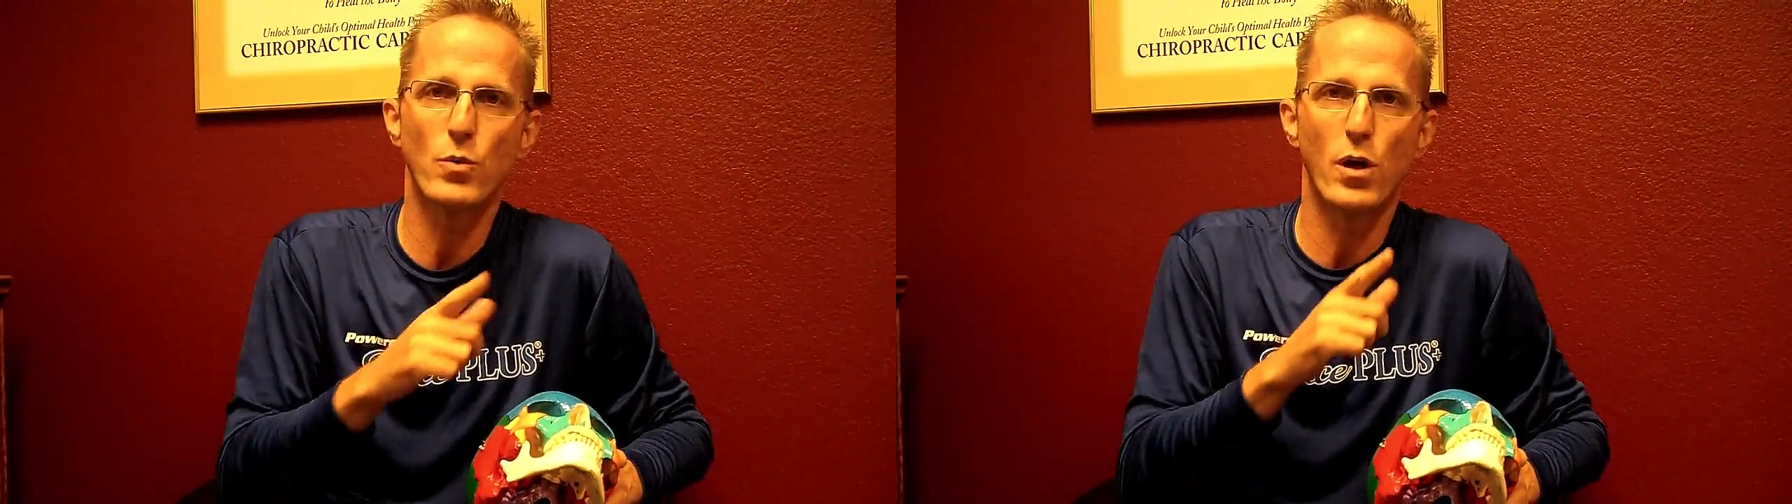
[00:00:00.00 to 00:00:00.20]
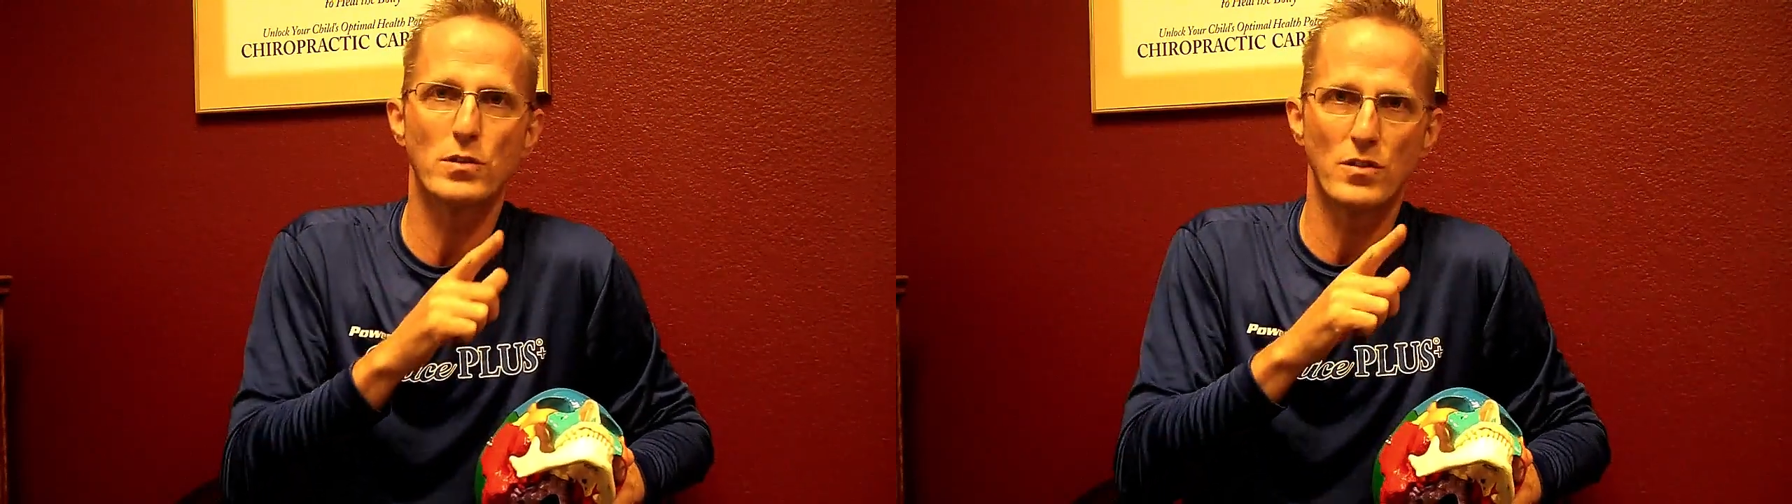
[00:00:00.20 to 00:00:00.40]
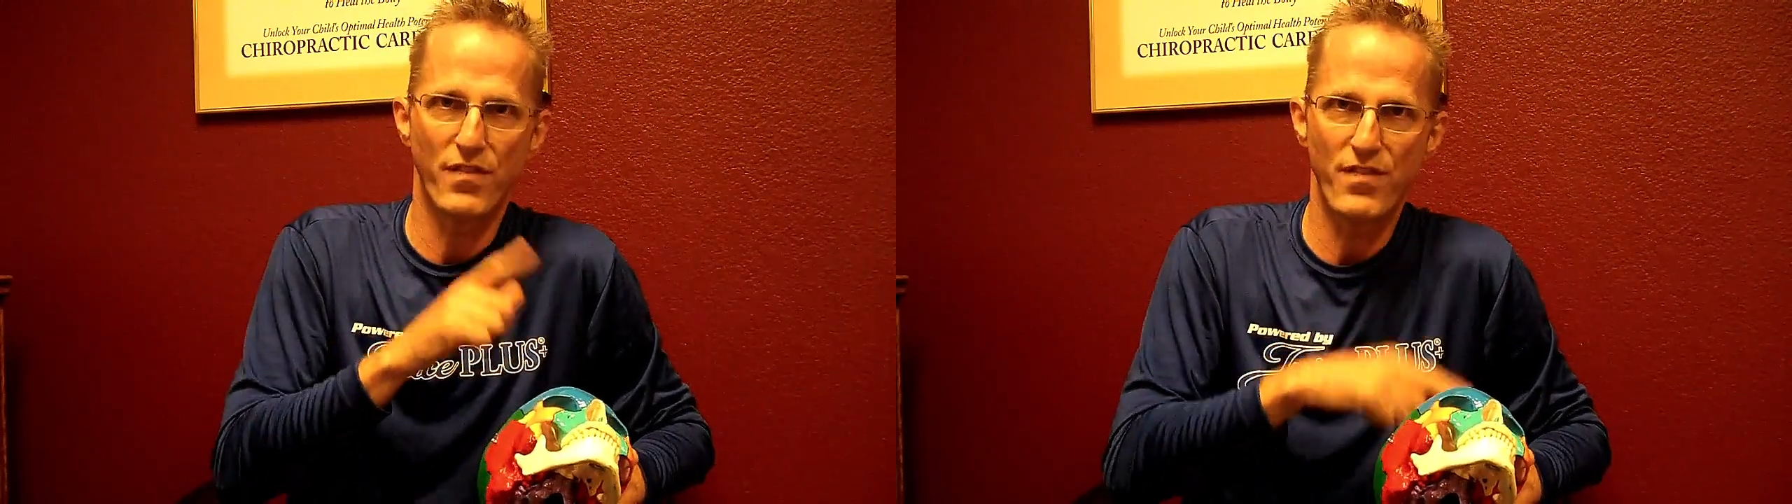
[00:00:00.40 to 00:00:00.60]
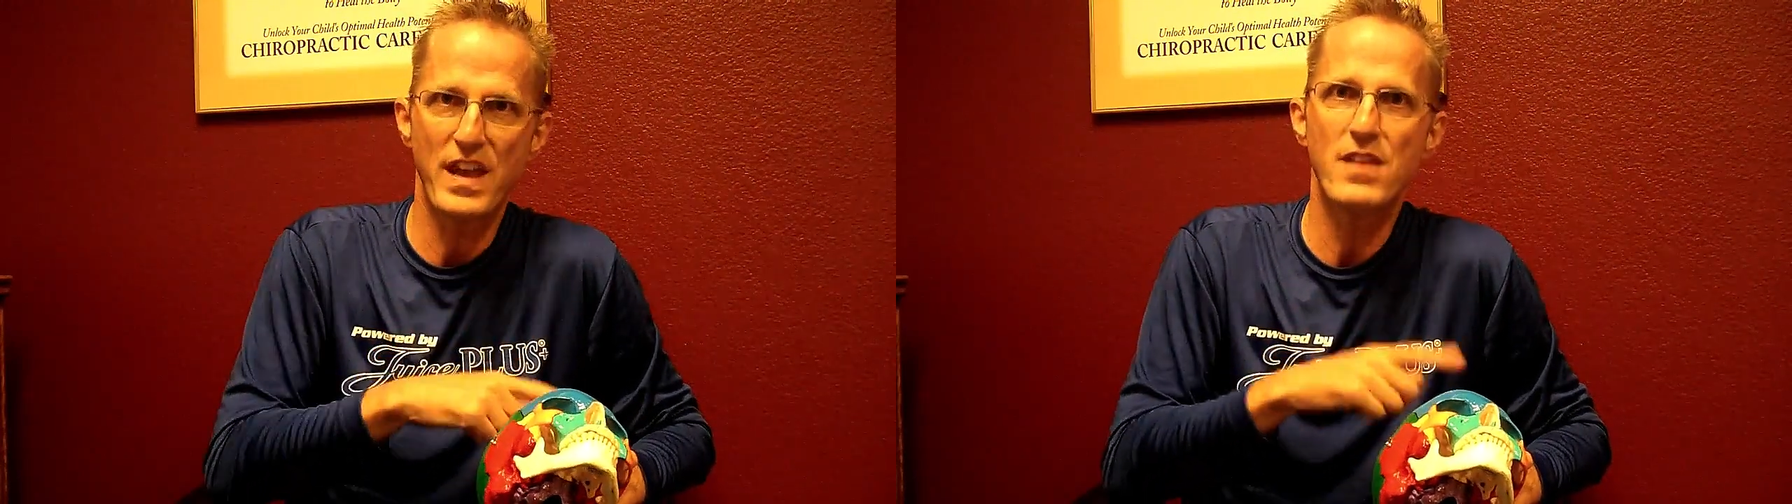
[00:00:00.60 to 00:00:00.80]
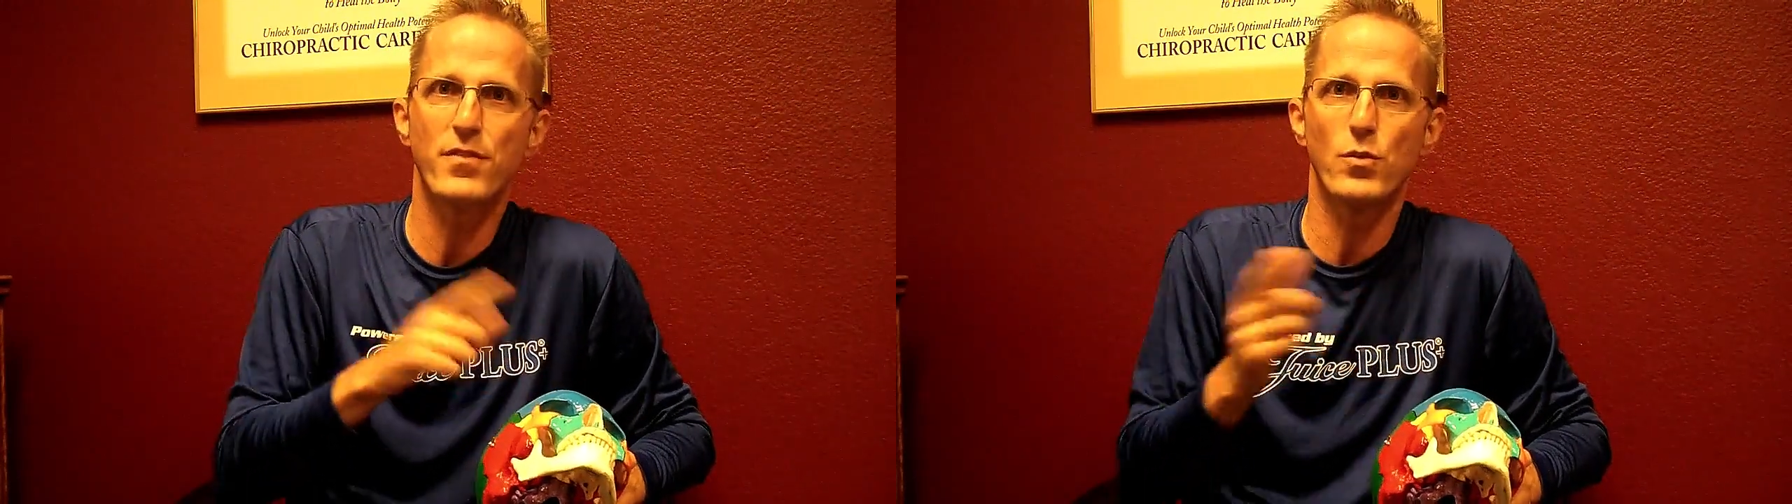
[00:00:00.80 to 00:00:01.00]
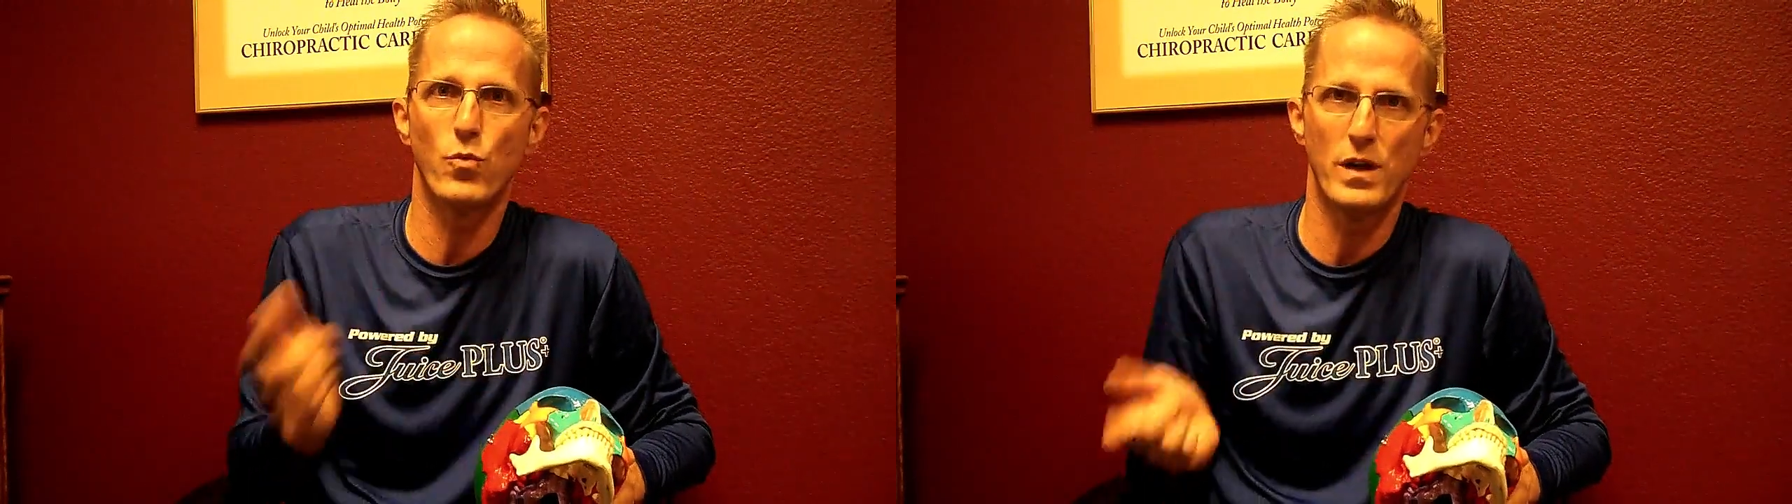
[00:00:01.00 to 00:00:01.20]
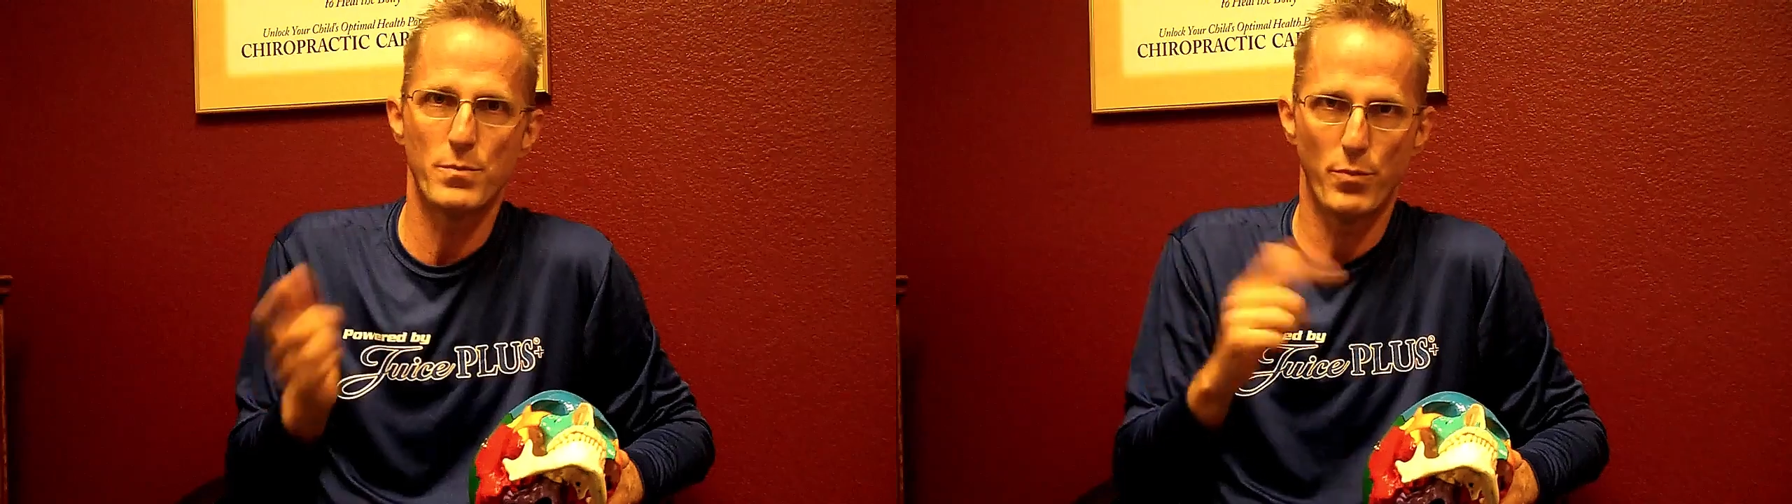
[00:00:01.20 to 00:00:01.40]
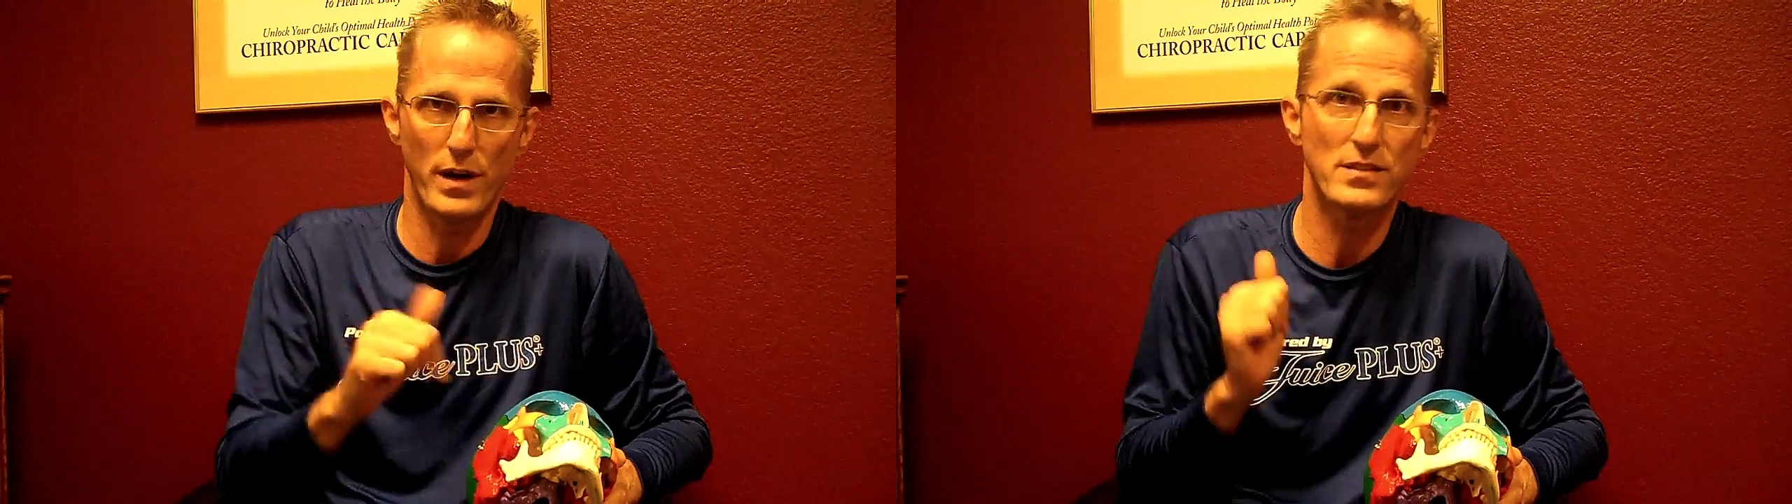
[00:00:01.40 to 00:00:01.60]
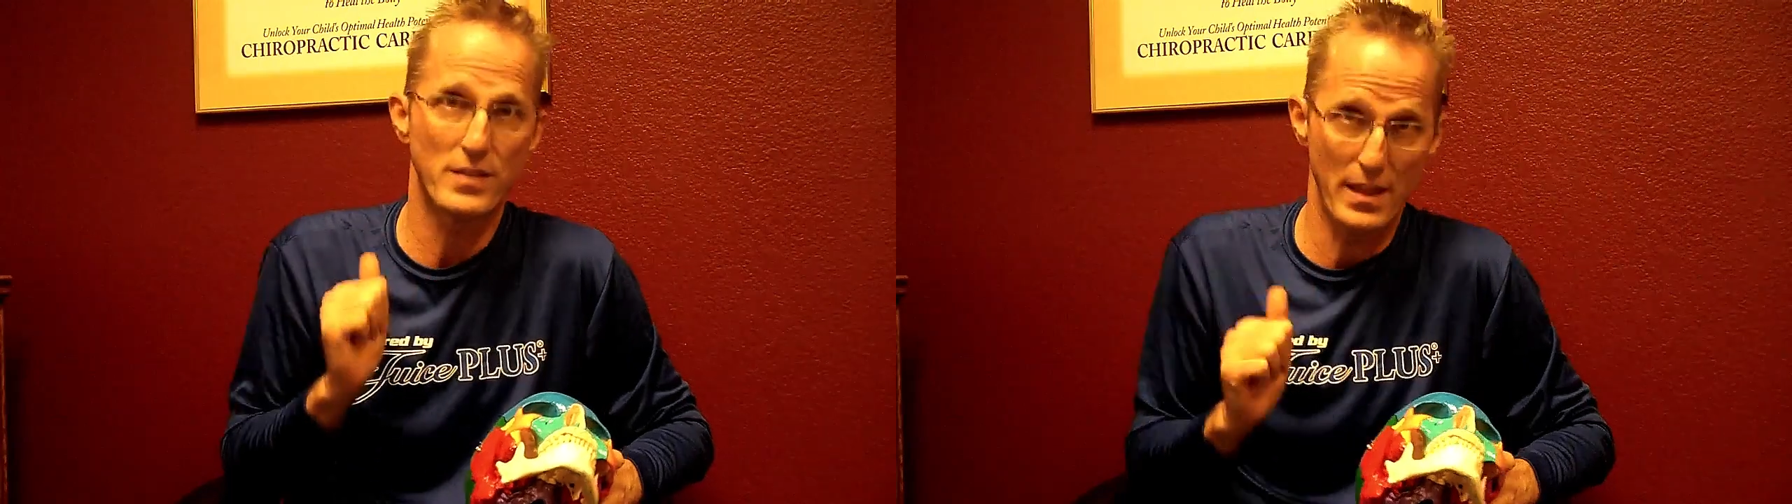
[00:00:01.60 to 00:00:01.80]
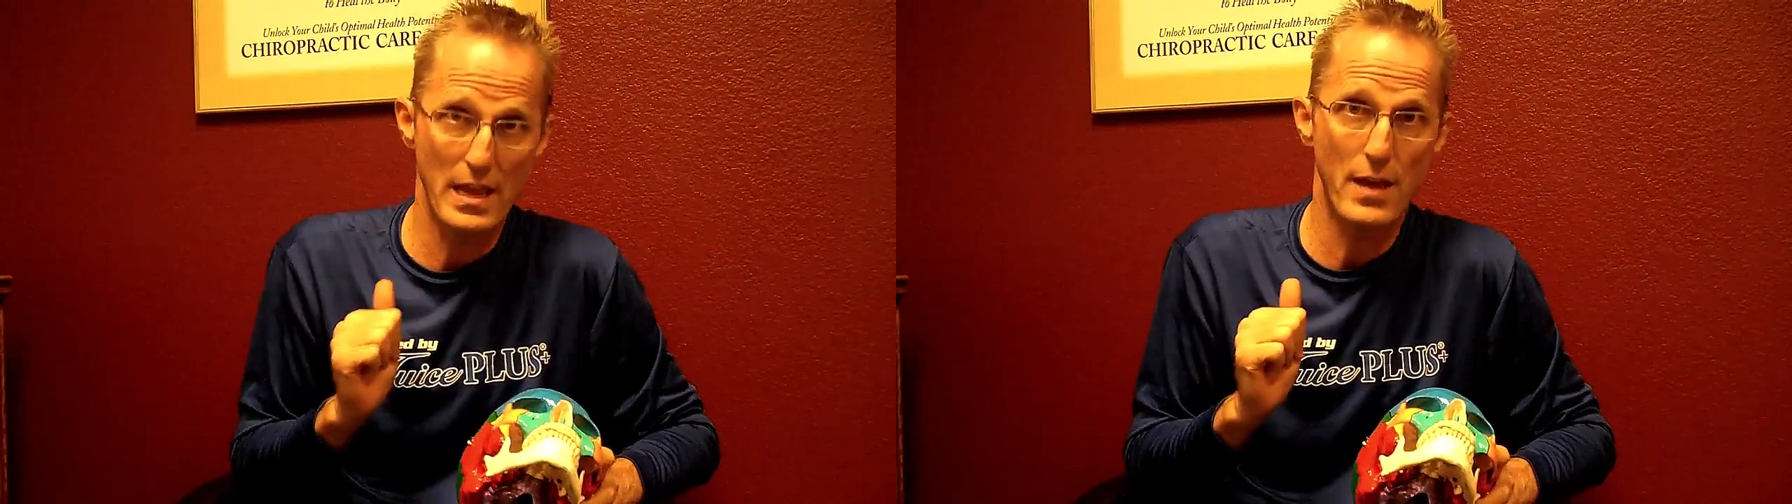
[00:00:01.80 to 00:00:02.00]
also favor one breast
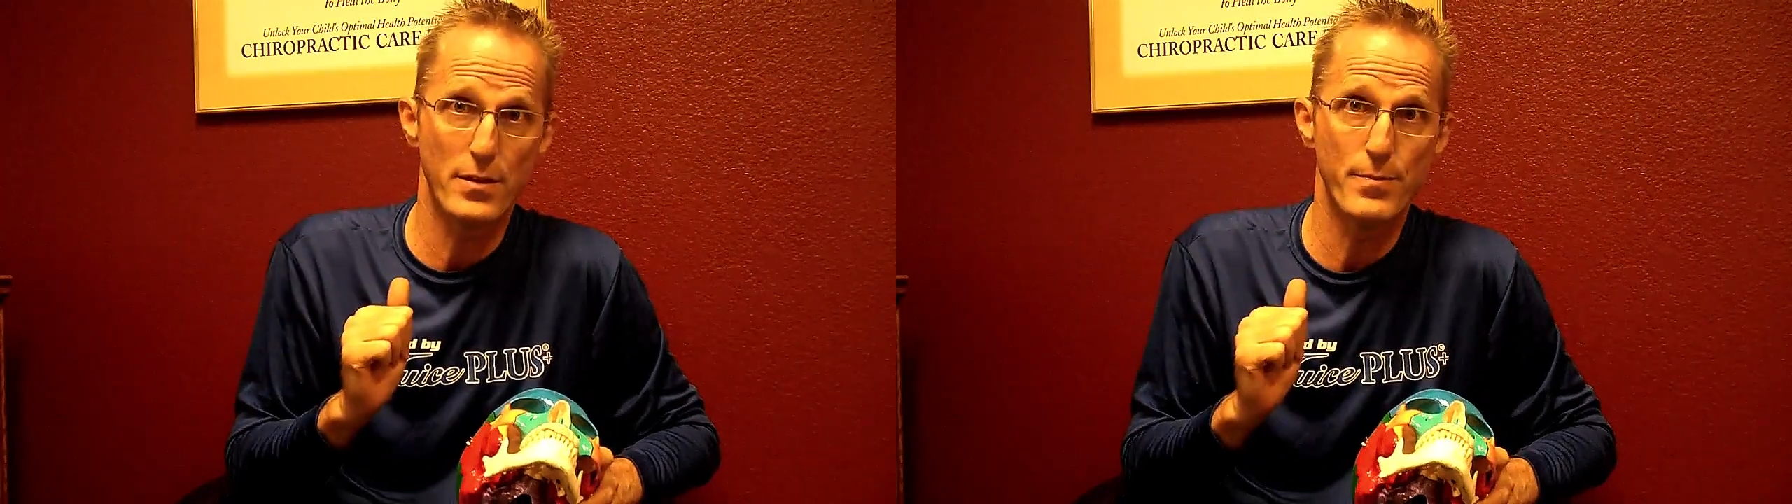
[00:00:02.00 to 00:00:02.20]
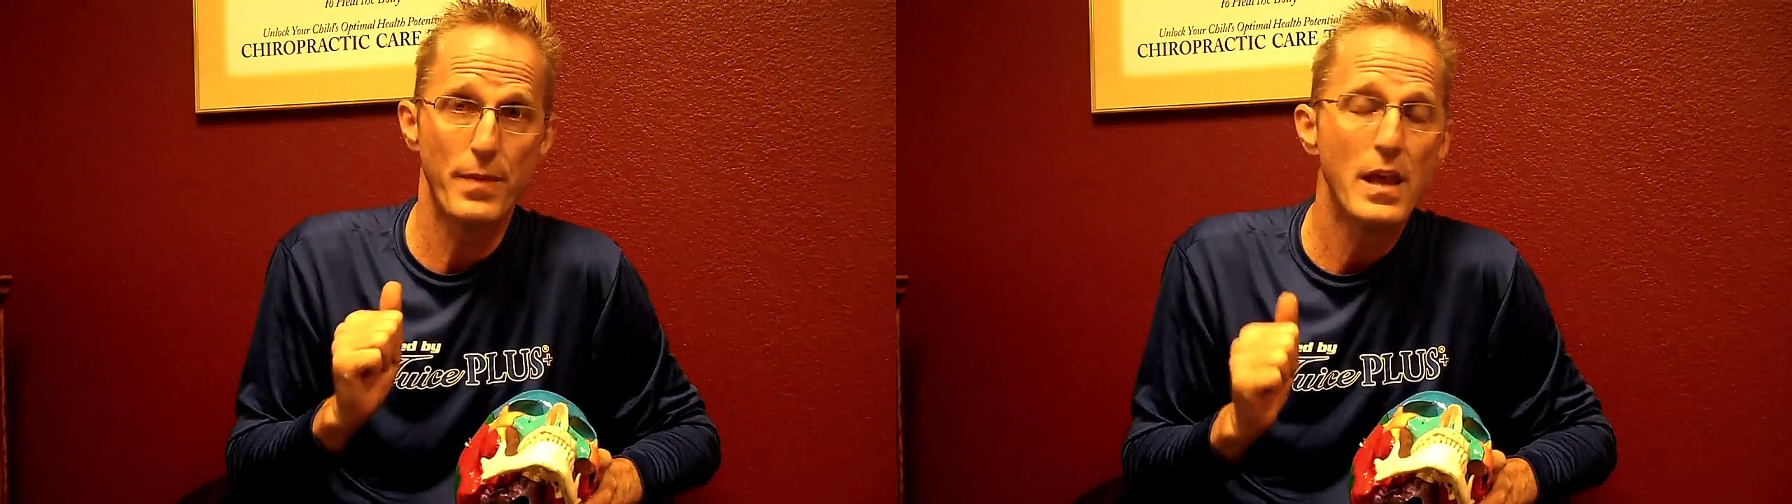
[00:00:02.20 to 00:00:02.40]
than the other.